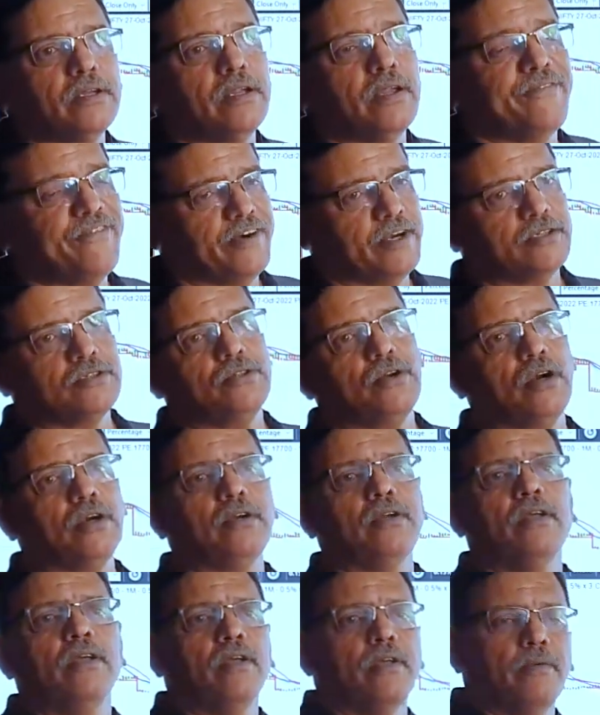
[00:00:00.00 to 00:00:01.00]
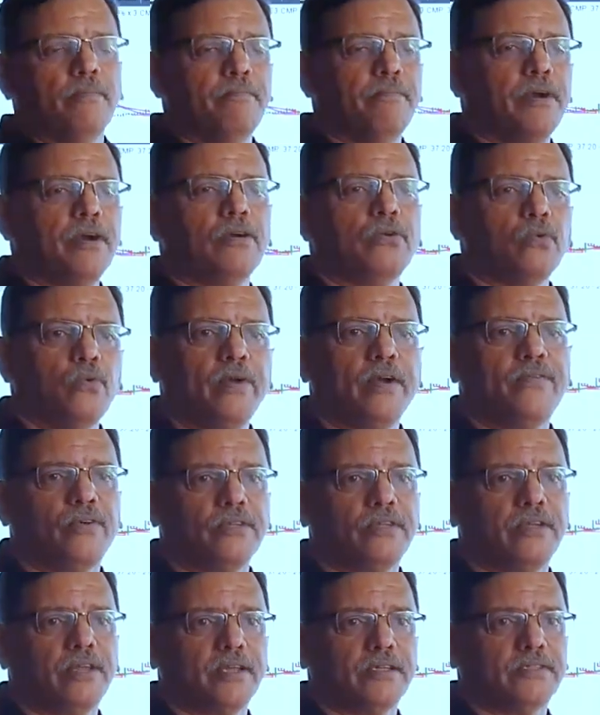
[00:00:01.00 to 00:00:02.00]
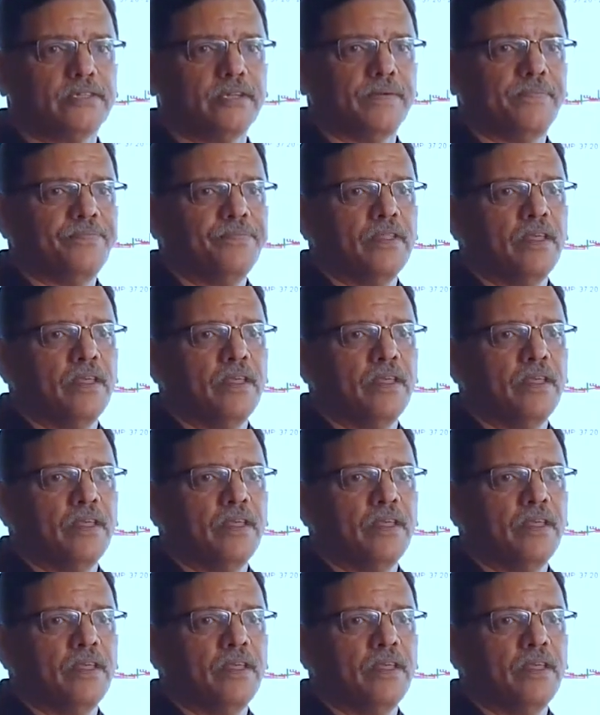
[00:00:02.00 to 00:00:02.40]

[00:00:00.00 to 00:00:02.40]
If it is not, better to wait for the next day.